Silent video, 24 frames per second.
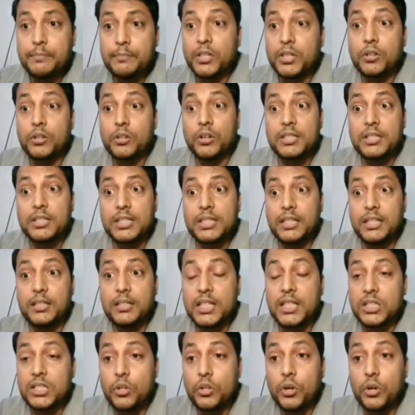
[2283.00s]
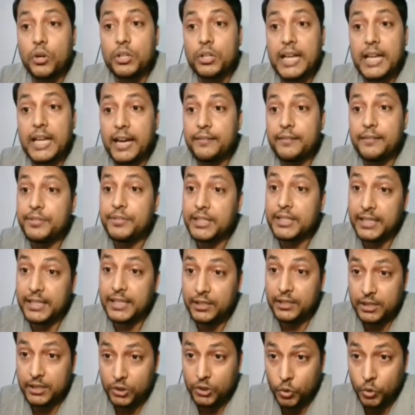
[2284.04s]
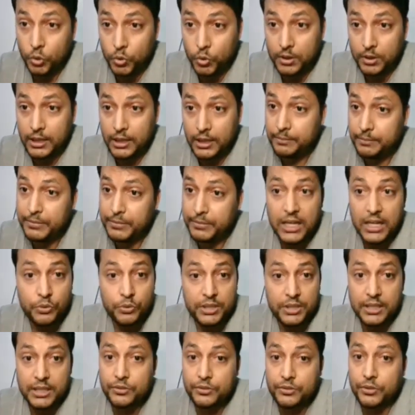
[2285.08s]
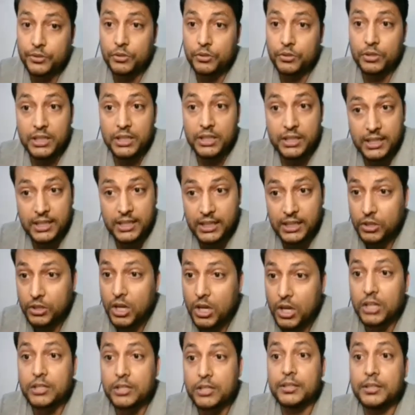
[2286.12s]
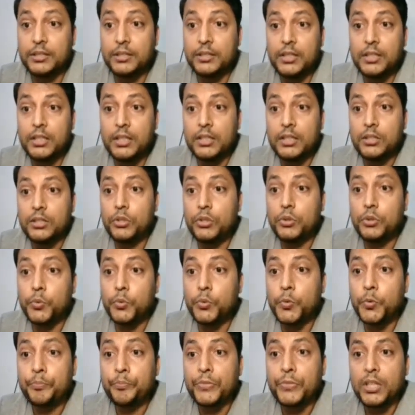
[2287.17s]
Because it does not have centriole, and without centriole it cannot do